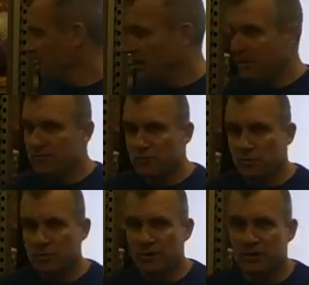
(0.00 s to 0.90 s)
And
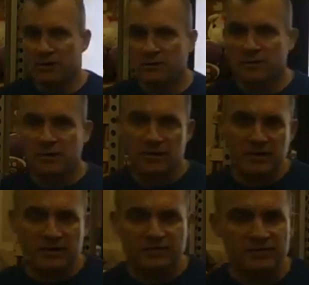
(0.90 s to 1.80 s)
floor plan
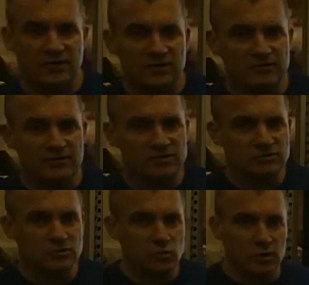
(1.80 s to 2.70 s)
needs to follow
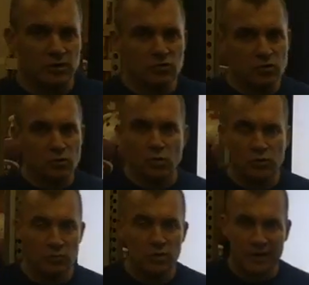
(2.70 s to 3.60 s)
function. What are
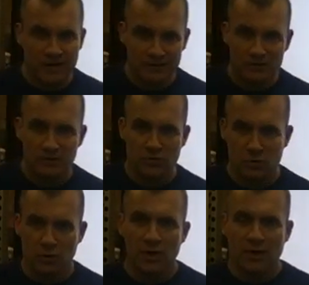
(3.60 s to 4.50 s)
you planning to do?
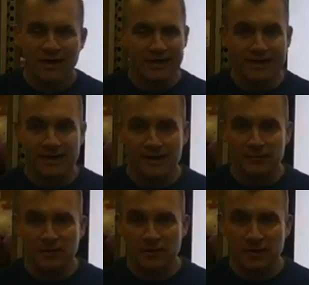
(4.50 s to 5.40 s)
And
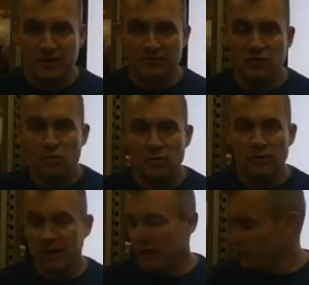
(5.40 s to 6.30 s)
if you are
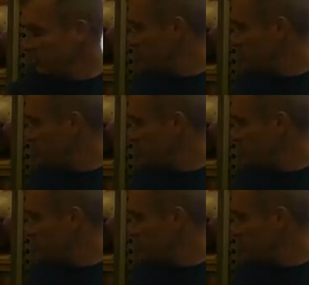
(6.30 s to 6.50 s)
planning to